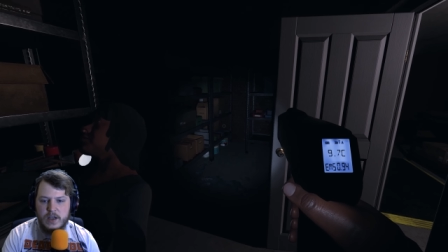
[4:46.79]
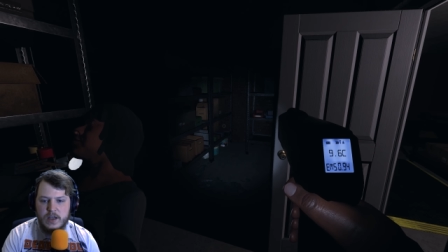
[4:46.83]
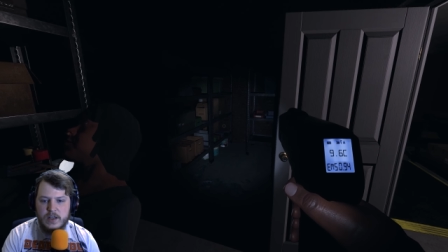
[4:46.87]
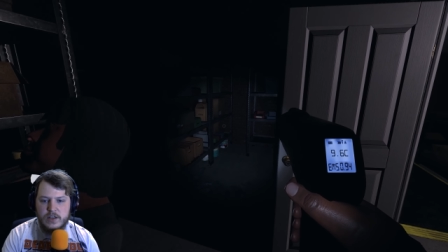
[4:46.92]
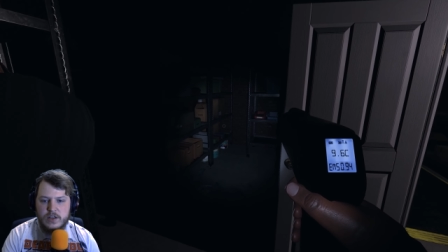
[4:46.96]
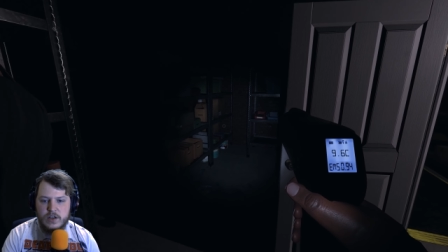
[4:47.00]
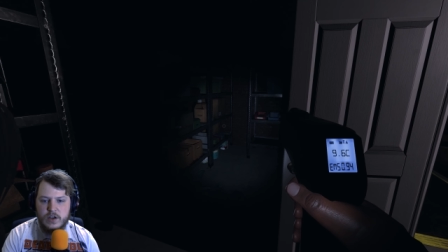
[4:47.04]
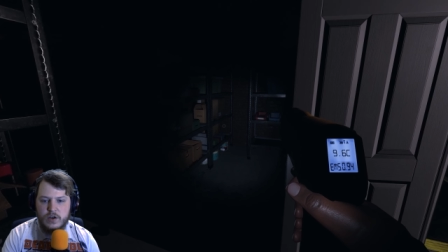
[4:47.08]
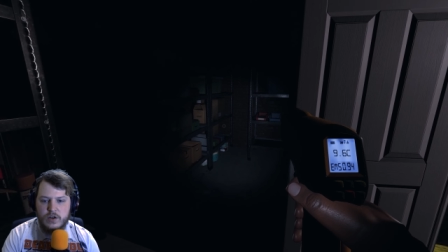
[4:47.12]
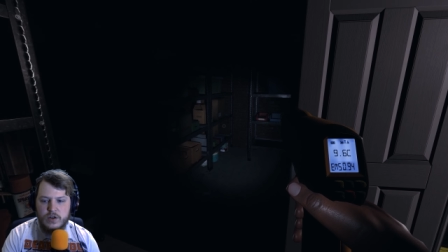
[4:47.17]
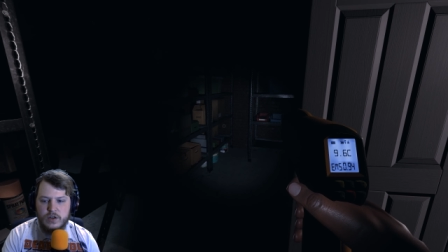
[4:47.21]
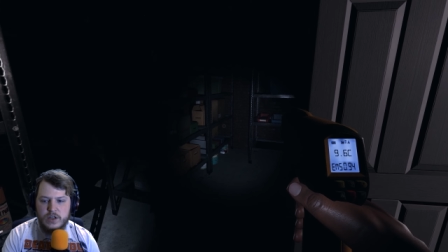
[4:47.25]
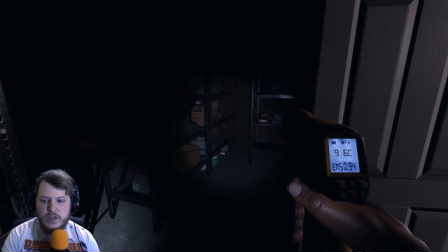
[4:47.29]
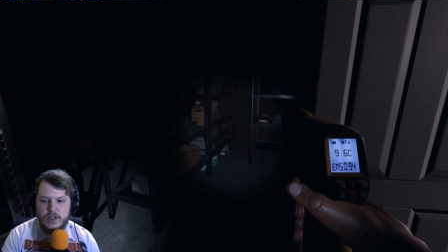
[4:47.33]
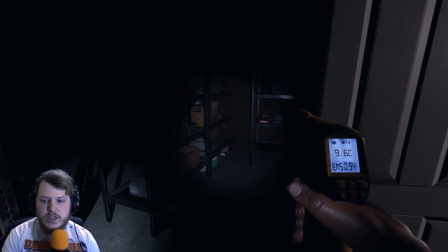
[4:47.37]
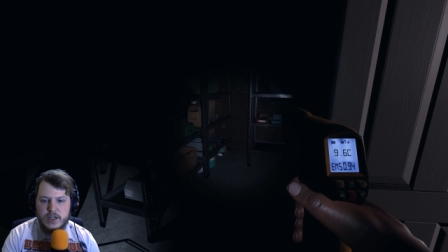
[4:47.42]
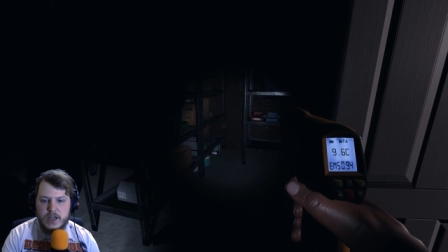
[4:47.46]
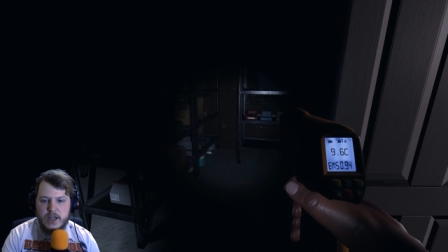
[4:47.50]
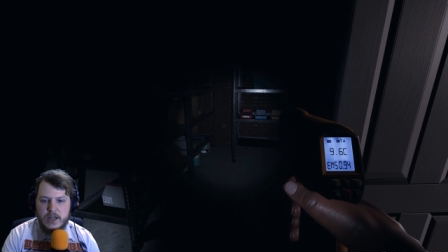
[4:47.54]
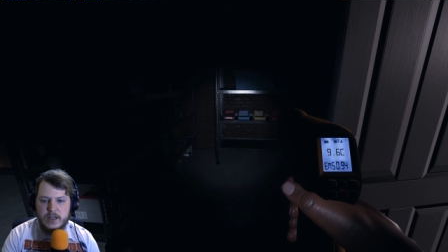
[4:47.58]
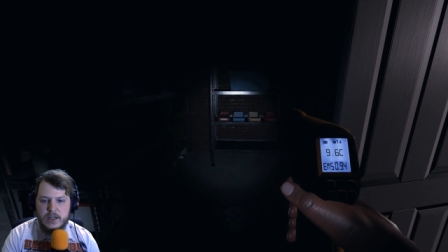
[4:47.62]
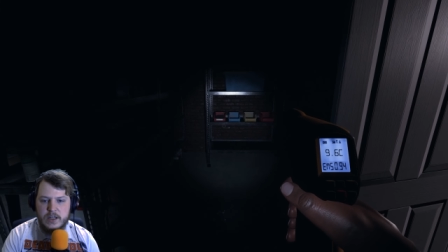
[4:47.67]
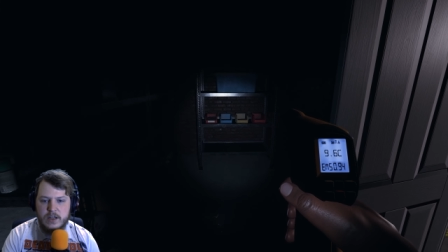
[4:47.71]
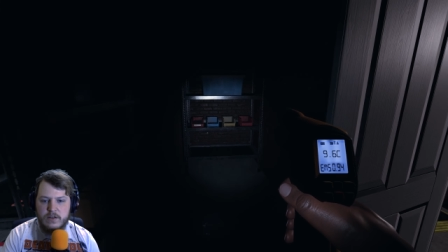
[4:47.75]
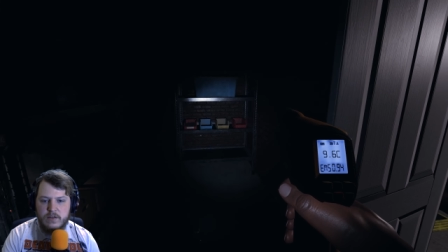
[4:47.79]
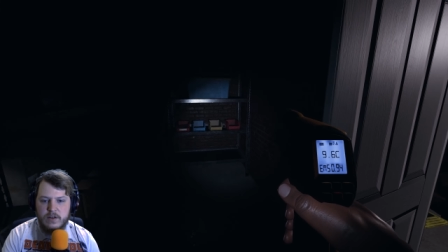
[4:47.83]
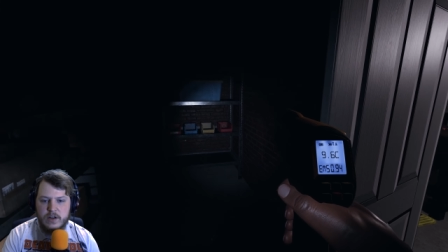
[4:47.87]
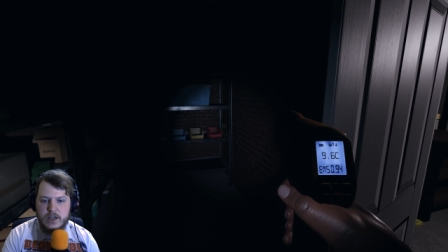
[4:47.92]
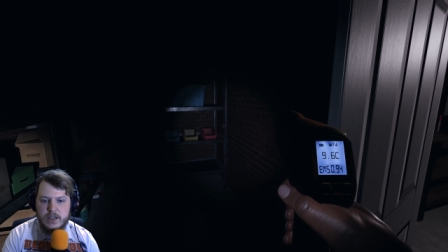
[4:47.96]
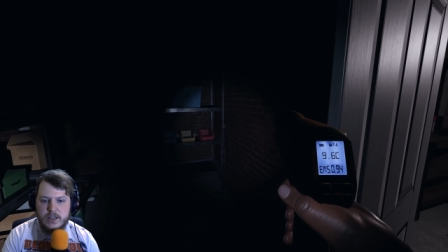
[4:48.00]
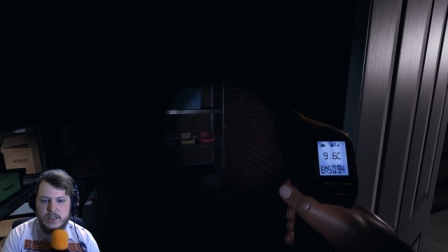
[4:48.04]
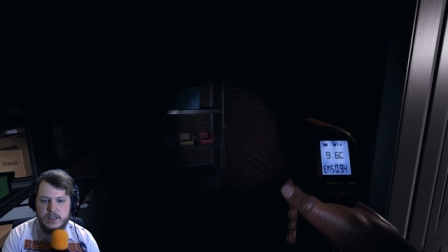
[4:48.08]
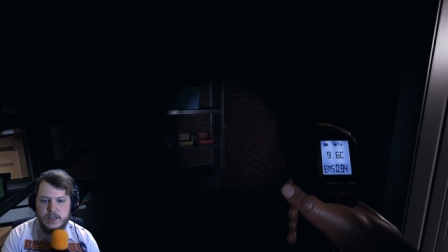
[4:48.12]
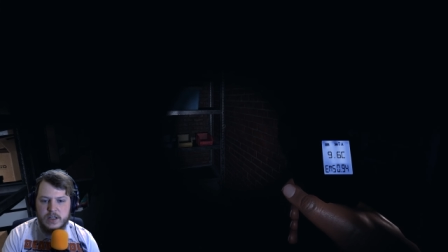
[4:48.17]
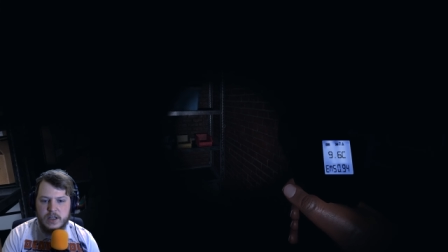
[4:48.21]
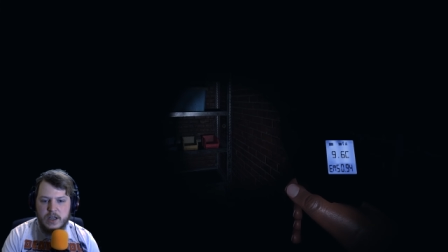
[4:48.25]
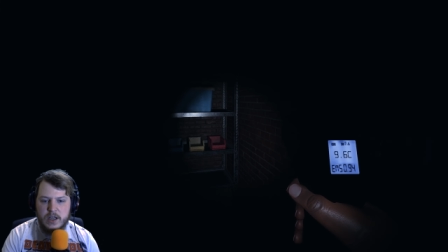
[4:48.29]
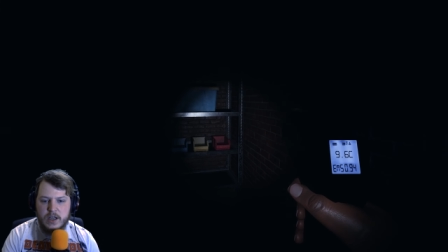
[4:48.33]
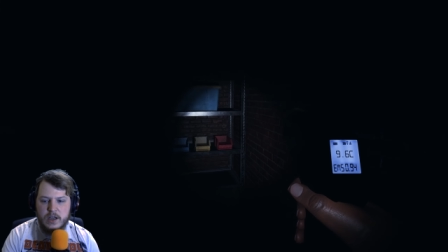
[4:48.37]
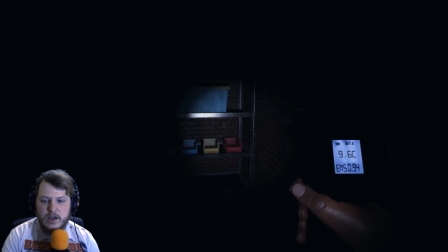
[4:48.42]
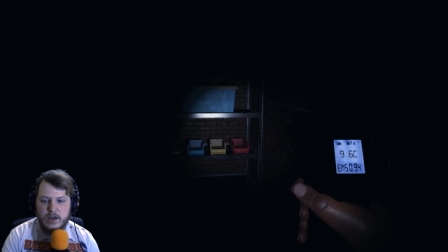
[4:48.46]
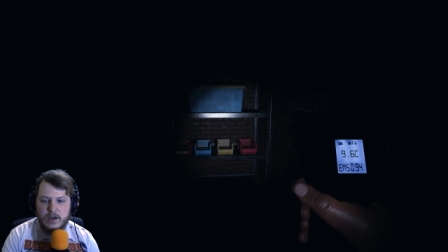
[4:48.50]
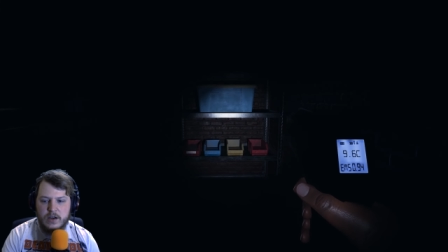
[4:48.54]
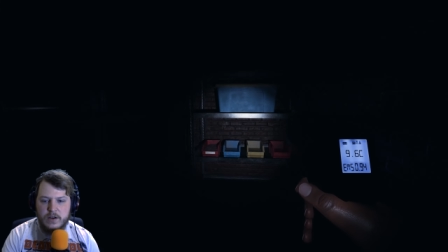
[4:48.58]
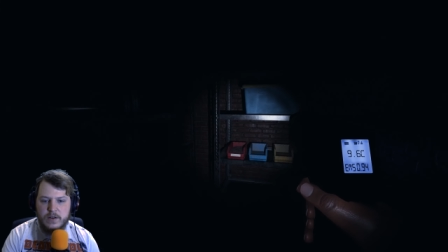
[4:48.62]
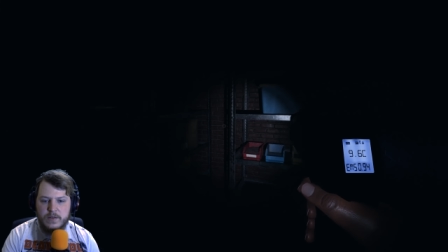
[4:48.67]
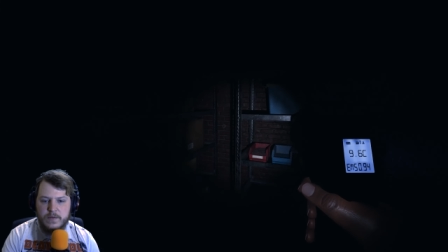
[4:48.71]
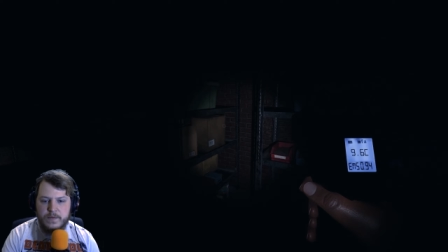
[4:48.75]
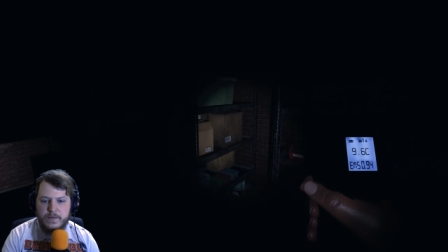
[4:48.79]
it's under 10 degrees in here.